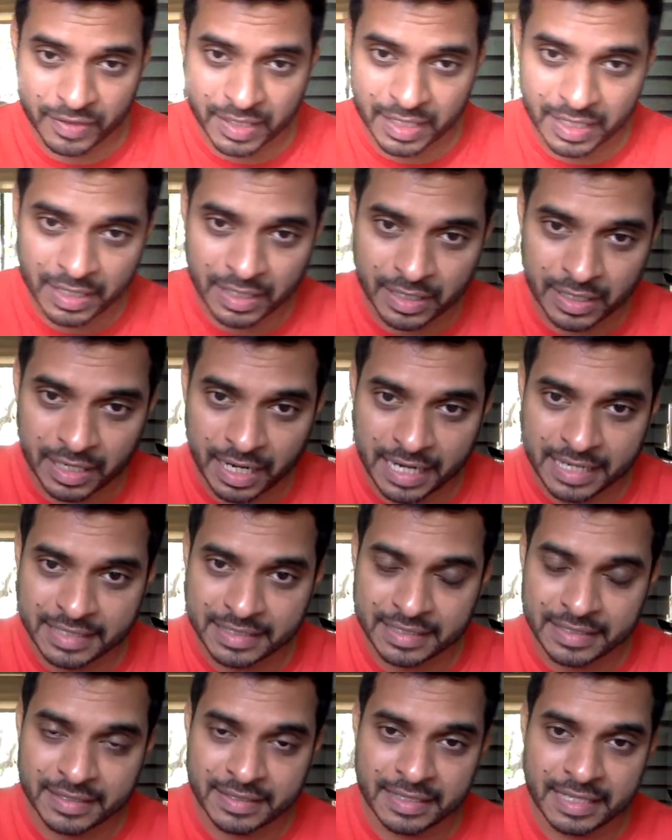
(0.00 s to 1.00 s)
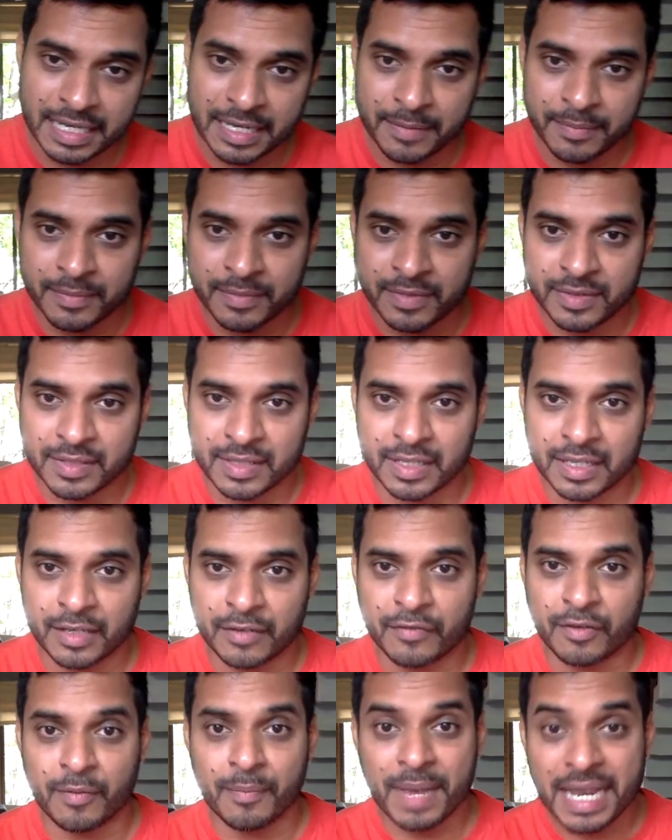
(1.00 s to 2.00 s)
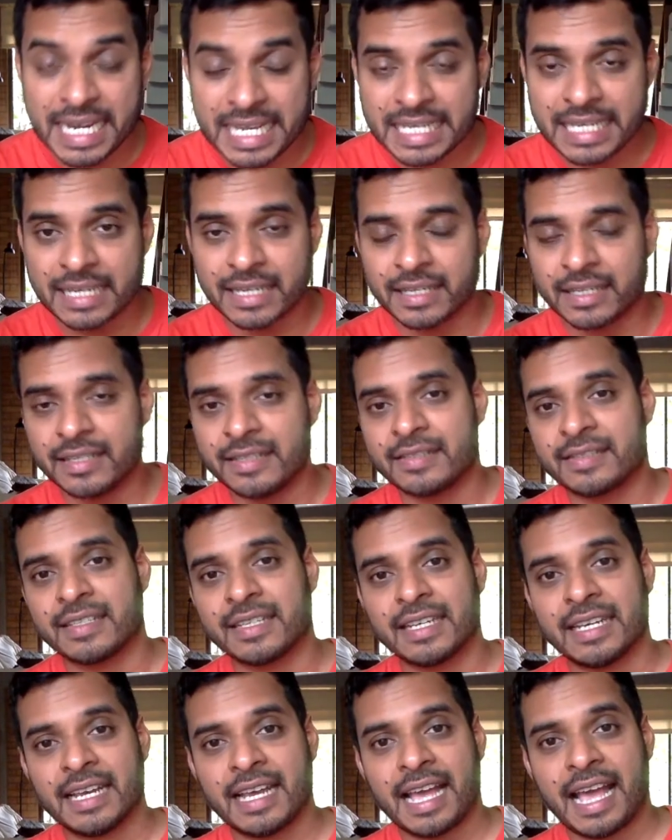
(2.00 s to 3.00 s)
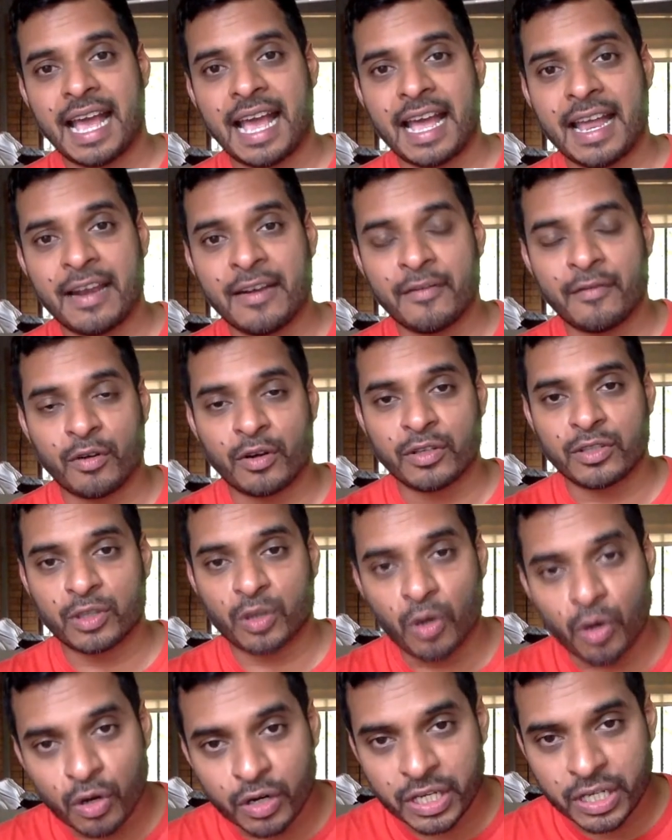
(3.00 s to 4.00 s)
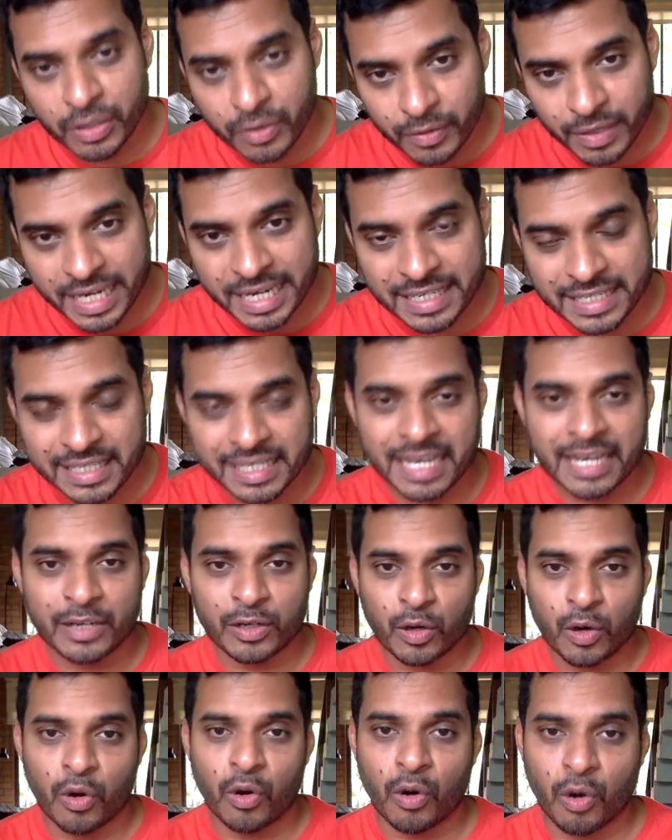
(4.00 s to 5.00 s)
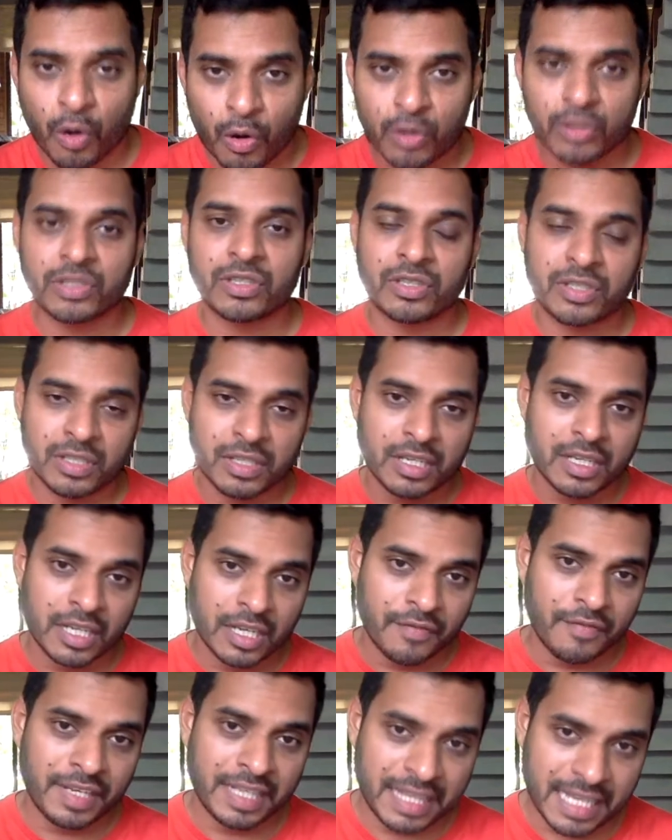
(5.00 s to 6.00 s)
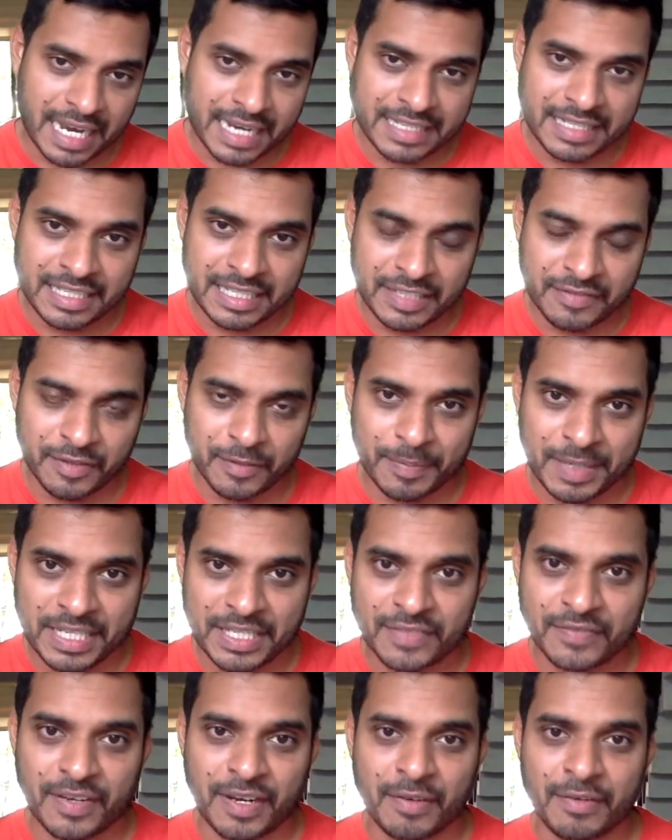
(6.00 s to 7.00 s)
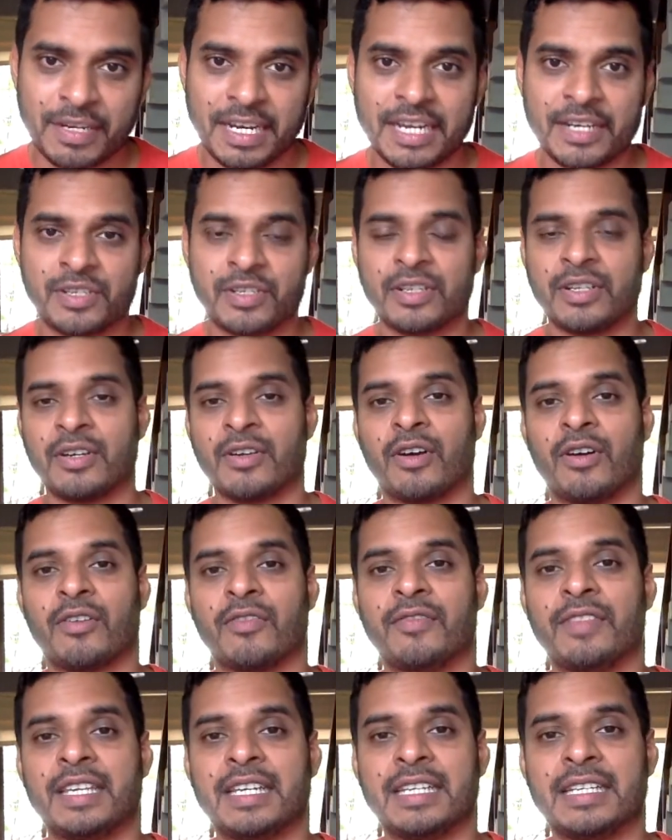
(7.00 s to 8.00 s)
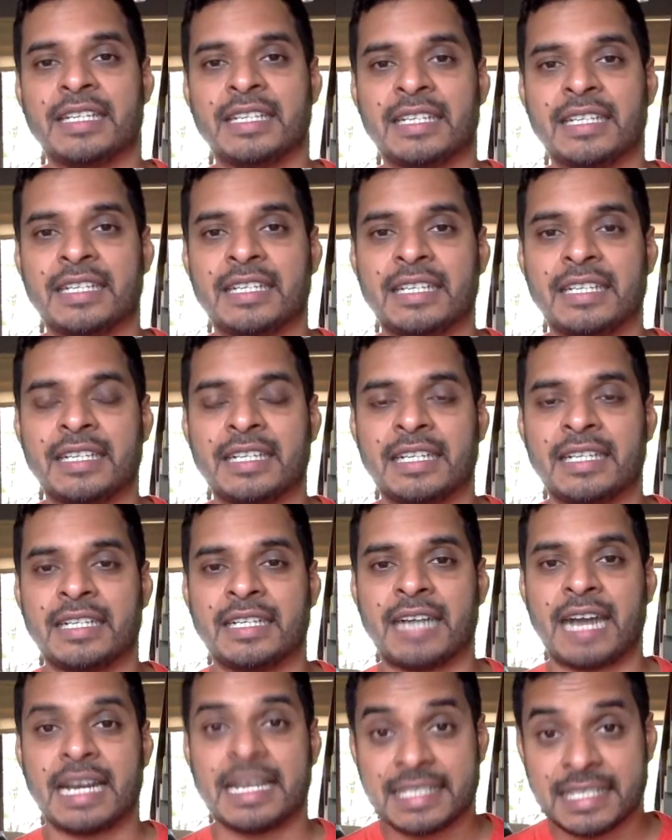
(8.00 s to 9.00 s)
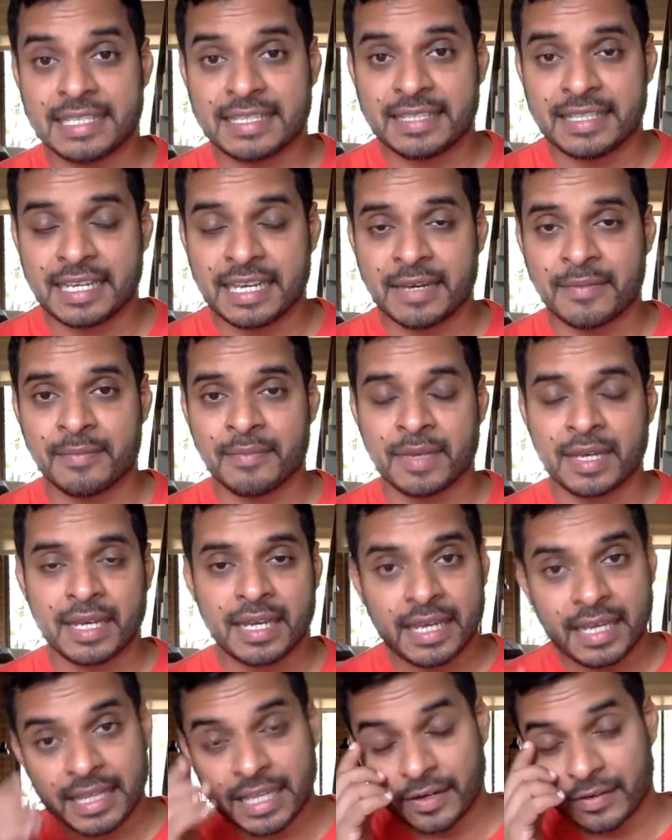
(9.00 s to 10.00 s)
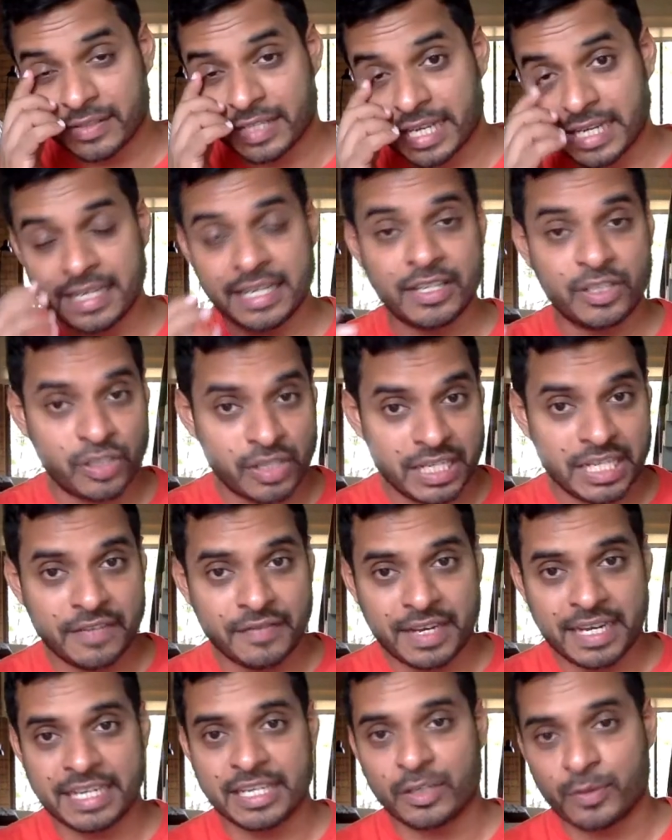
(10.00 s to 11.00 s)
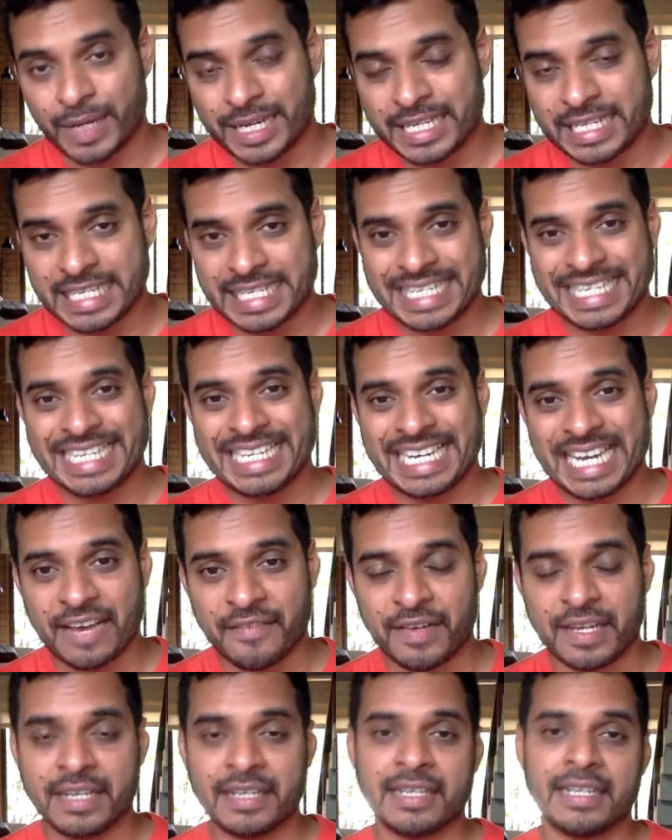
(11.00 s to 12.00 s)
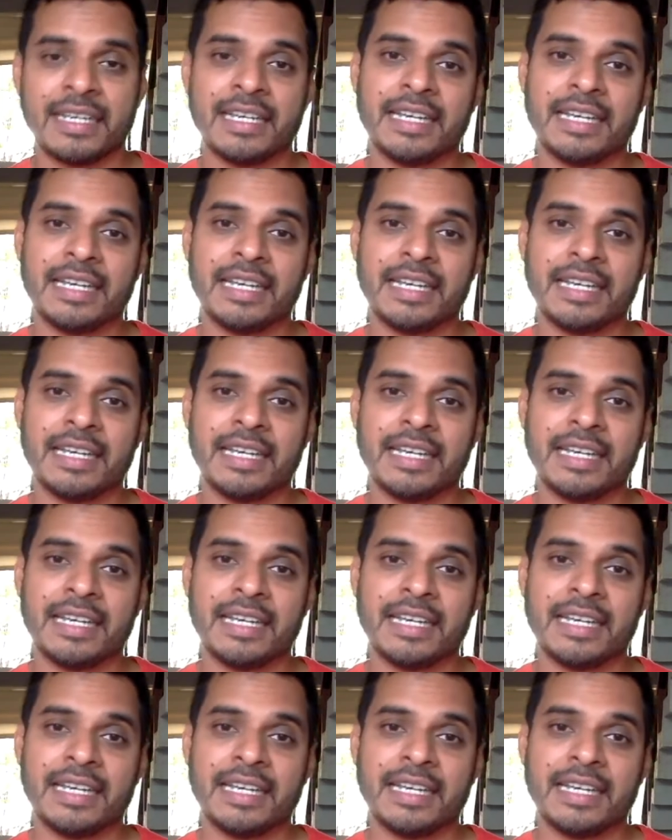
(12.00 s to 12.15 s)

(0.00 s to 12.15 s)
ICCMs for many years and was co-curator and co-host with the ICT for Peace Foundation of the ICCM that was held in Geneva in 2011.